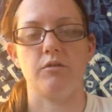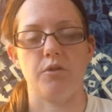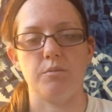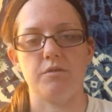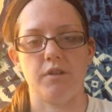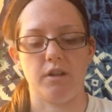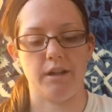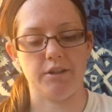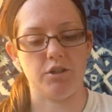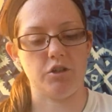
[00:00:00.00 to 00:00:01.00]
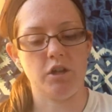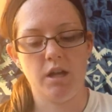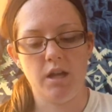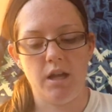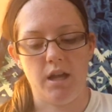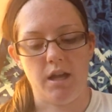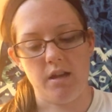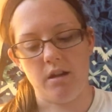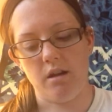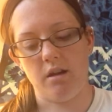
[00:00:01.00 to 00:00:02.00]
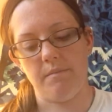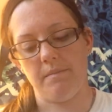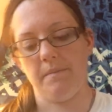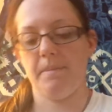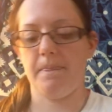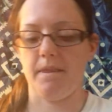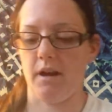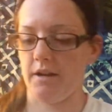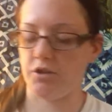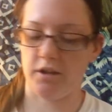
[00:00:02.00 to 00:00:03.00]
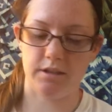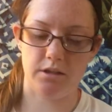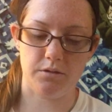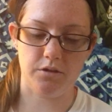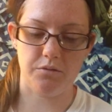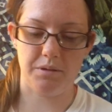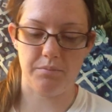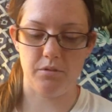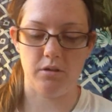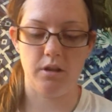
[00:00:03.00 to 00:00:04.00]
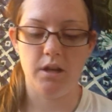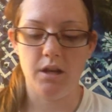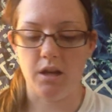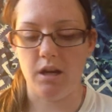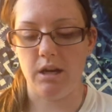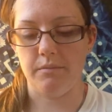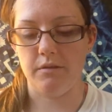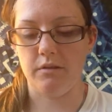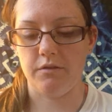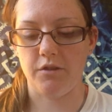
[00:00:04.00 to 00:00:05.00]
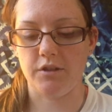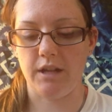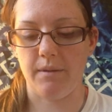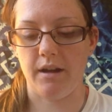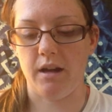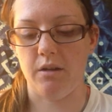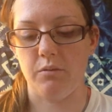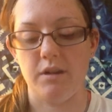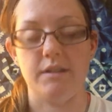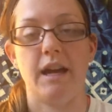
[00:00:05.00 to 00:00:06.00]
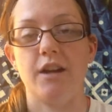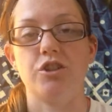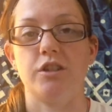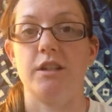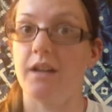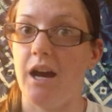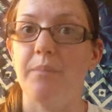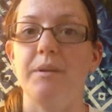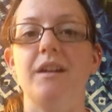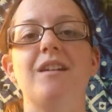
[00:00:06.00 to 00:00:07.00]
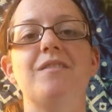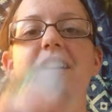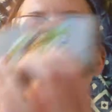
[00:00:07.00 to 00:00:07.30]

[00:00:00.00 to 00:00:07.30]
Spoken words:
groups for collectors, and I struck a deal with two people. The first game I got was actually a copy of